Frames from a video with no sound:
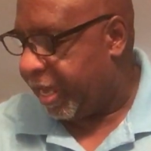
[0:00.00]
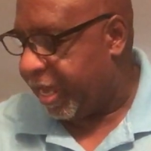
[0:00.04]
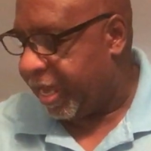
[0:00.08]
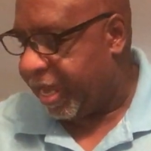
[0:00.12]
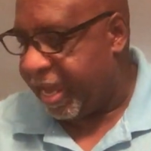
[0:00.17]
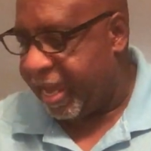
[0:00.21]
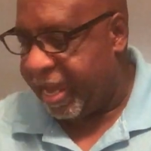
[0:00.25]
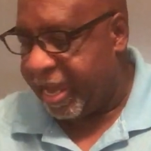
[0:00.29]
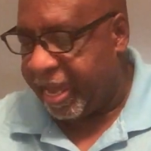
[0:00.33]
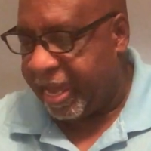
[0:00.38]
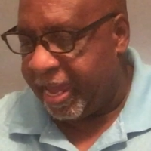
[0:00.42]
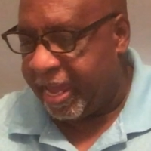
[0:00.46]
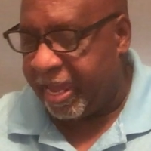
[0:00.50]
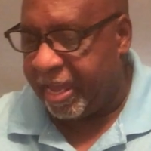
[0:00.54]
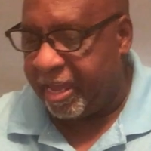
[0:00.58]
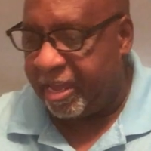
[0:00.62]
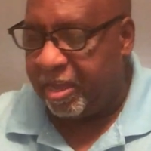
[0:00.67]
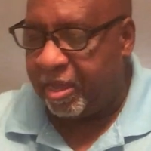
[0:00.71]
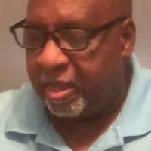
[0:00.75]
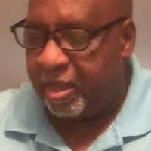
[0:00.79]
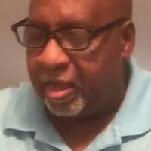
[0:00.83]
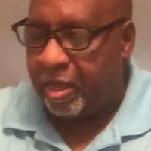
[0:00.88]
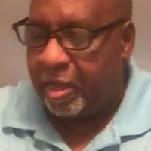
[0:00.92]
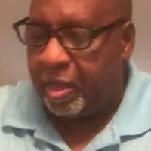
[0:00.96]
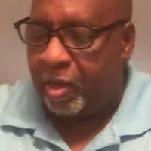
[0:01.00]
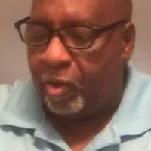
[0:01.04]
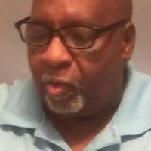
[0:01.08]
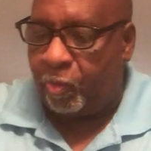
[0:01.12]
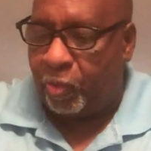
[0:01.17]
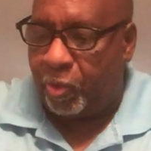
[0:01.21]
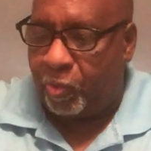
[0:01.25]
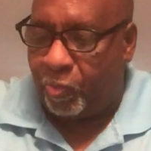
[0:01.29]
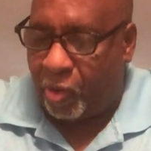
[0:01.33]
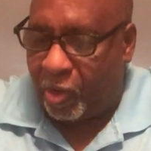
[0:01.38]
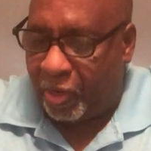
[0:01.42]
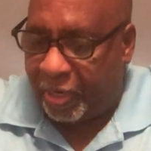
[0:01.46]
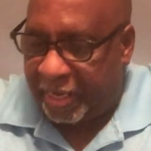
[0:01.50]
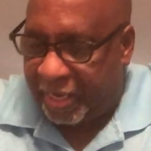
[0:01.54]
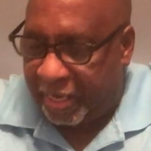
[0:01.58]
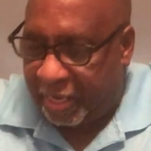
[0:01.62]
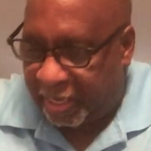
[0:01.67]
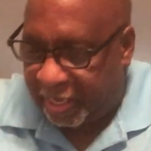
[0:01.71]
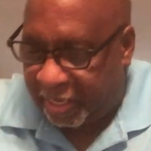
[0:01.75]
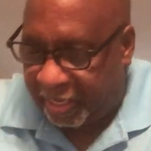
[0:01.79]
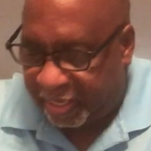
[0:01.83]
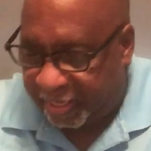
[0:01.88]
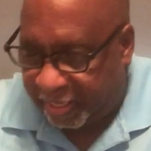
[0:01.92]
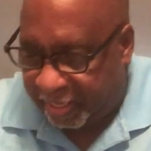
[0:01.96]
And we want
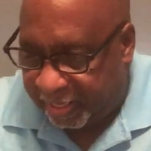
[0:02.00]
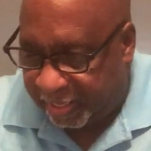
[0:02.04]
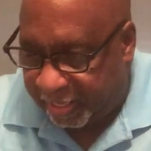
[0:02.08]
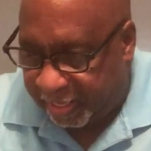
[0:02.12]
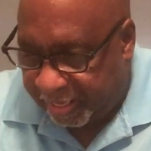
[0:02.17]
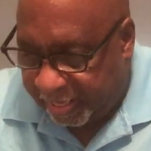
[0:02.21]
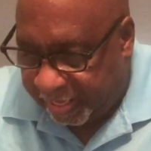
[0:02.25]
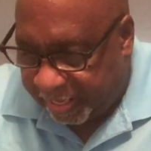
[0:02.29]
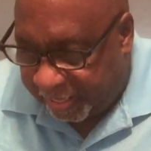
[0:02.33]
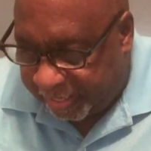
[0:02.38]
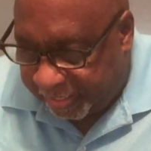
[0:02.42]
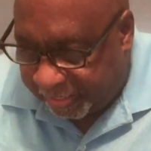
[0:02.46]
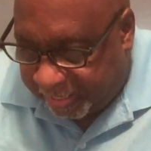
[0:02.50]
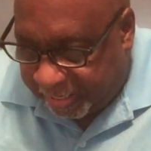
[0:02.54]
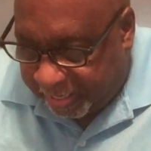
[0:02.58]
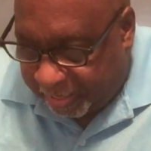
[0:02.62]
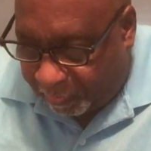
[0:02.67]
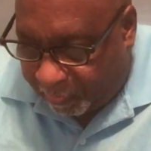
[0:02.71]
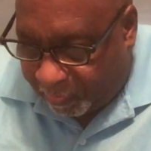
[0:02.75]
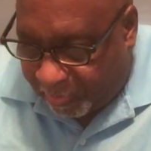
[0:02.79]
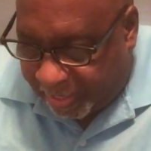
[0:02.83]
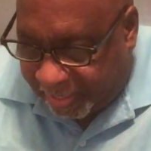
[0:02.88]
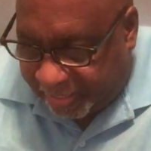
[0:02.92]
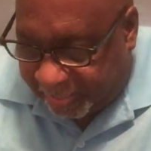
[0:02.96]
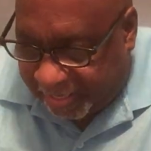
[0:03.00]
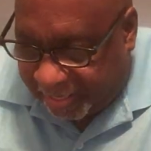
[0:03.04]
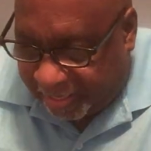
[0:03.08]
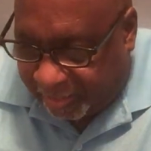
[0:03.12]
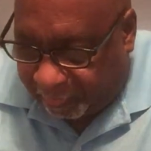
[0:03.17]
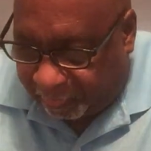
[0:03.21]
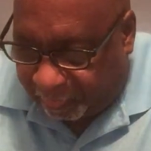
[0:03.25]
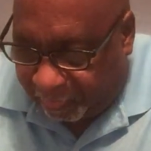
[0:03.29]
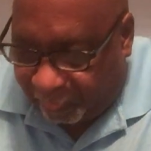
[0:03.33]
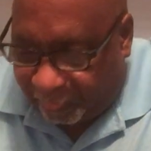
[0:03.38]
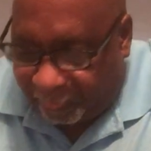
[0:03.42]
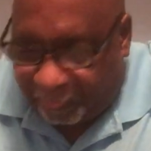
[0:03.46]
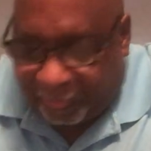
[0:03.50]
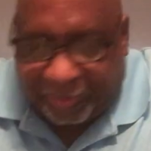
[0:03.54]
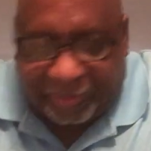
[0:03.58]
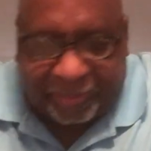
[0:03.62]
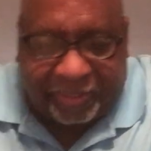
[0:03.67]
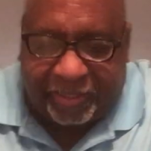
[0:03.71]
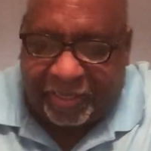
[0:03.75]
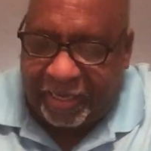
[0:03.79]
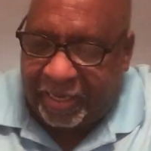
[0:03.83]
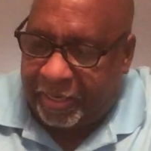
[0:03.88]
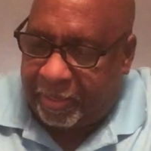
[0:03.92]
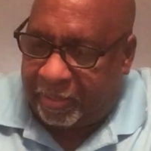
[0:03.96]
to get one that we
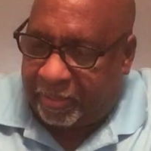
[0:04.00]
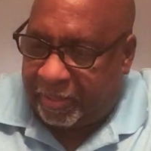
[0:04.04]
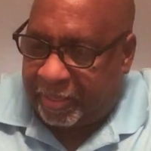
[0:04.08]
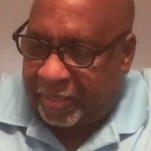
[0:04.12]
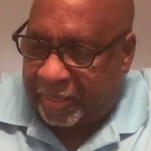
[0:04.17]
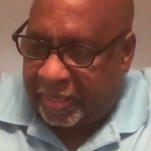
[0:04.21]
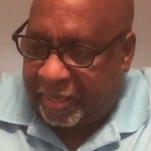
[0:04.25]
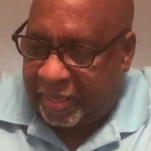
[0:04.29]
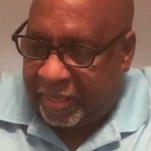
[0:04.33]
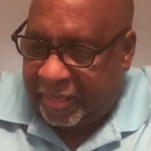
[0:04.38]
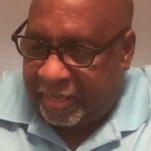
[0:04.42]
think